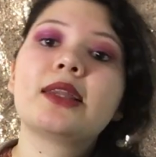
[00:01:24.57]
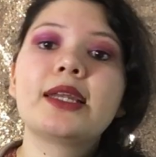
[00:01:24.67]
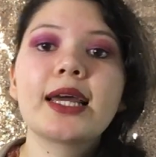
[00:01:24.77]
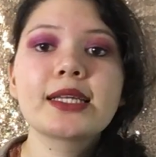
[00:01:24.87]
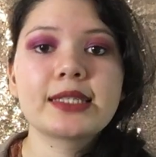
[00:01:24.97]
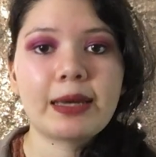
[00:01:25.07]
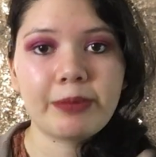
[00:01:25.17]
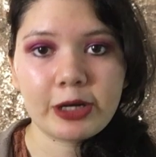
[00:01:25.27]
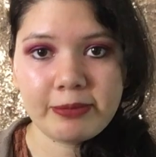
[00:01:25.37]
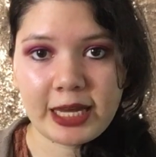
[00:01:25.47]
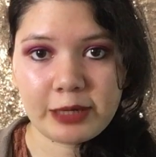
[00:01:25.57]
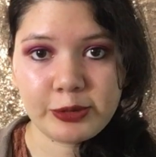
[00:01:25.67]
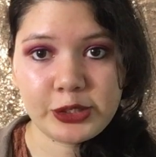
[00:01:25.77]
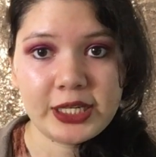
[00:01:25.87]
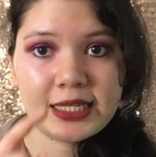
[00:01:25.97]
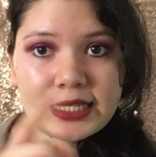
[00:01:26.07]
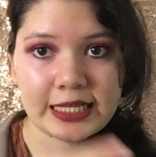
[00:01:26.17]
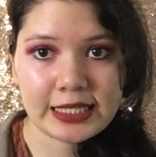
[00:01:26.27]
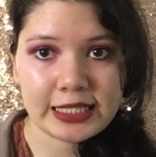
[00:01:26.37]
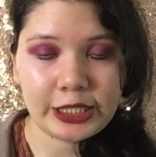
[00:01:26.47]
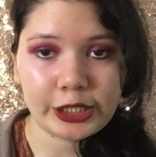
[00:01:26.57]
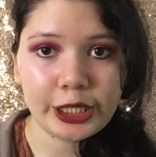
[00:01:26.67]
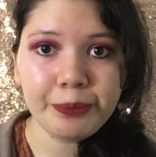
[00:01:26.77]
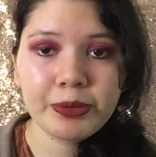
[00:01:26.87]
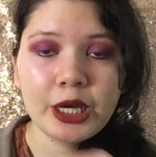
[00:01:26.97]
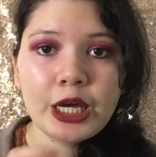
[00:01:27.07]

the next step in our makeup routine is concealer.